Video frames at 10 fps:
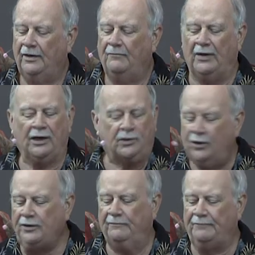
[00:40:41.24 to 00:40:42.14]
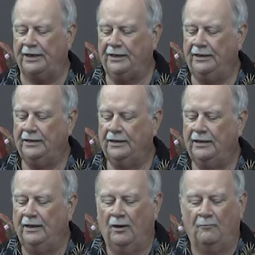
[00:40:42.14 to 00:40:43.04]
But it couldn't be.
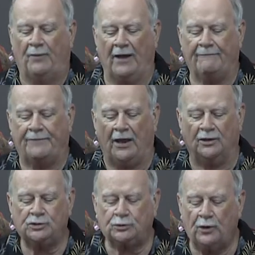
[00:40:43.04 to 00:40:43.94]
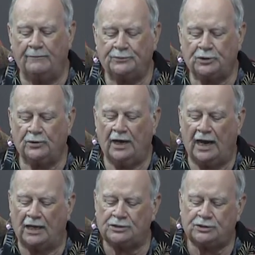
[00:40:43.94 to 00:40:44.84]
But the scripture
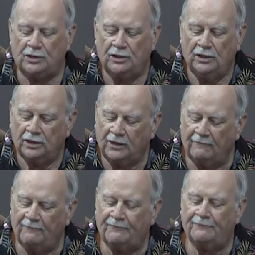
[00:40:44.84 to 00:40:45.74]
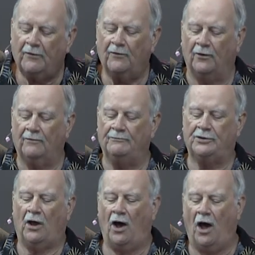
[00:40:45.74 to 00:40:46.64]
has
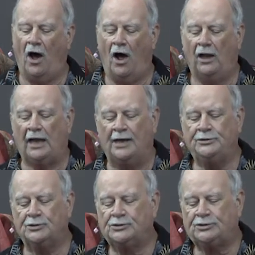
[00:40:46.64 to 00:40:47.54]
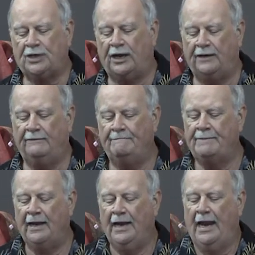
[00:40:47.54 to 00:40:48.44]
confirmed all under sin
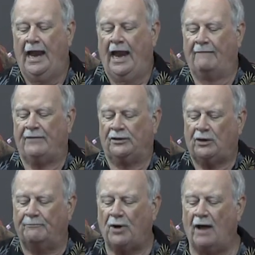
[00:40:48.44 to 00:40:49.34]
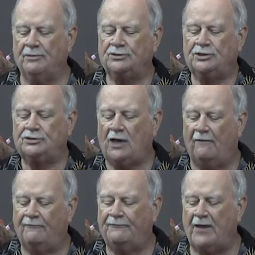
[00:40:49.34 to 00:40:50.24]
and that the promises
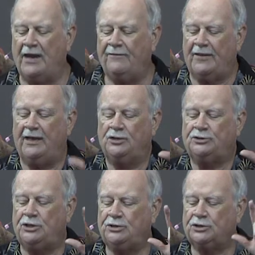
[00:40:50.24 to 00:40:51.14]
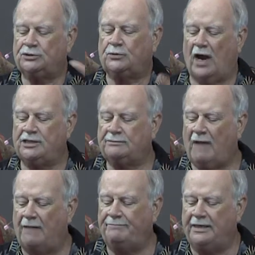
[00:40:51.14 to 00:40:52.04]
of faith in Jesus Christ
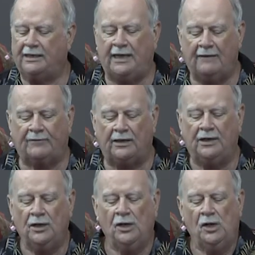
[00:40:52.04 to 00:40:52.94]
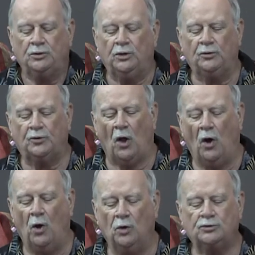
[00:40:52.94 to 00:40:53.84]
might be given to
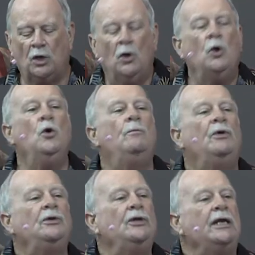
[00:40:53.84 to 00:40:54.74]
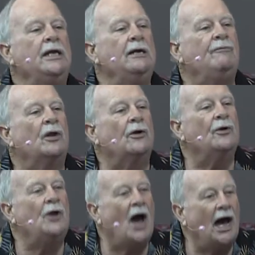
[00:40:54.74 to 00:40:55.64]
those who believe that are
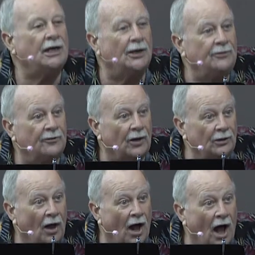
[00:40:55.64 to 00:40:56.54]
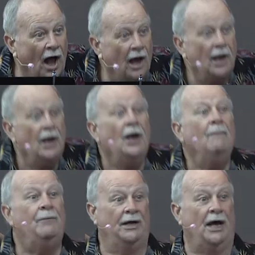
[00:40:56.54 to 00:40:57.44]
not under the law,
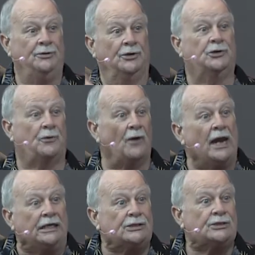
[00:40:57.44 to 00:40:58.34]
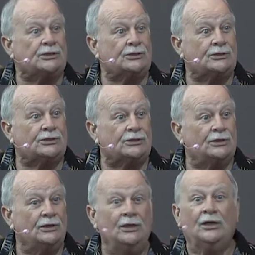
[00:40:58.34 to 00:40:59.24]
but under grace.
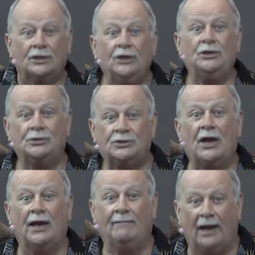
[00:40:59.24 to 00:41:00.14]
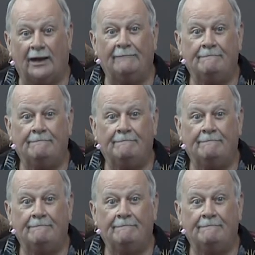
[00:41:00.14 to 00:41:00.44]
Can you say amen?